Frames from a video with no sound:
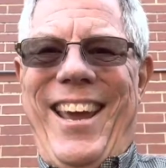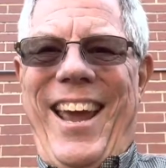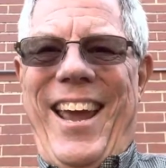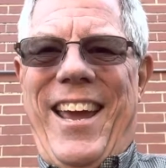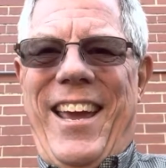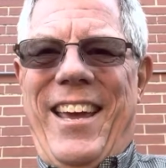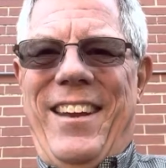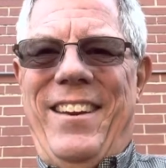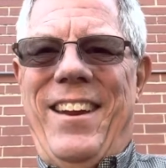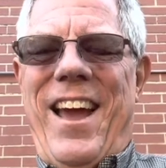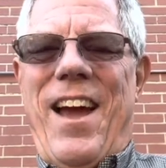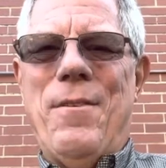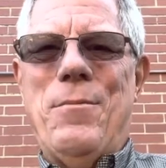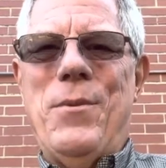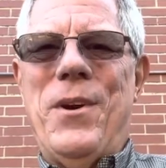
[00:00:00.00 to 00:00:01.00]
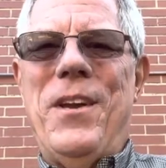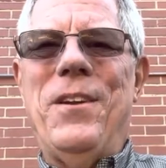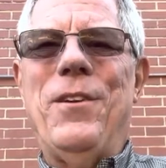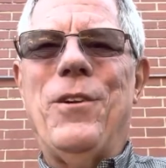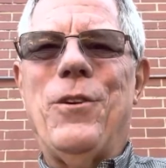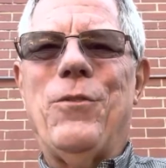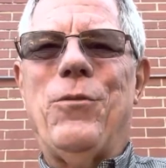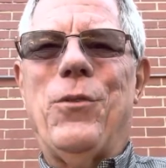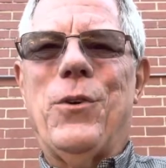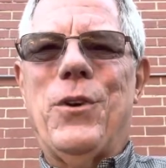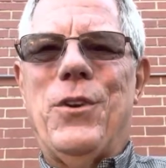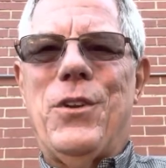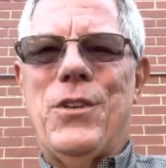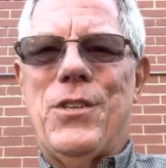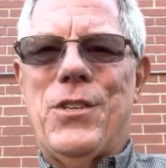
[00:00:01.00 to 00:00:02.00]
And we look forward
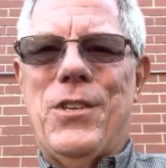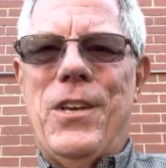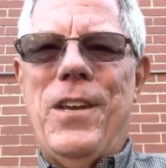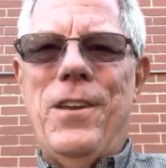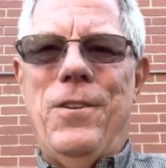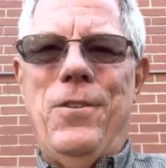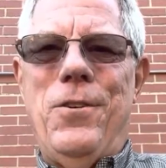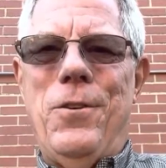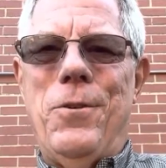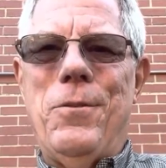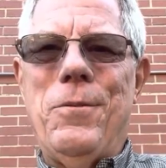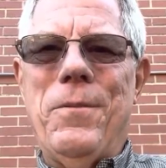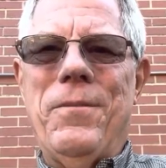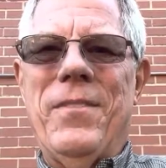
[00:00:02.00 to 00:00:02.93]
to seeing you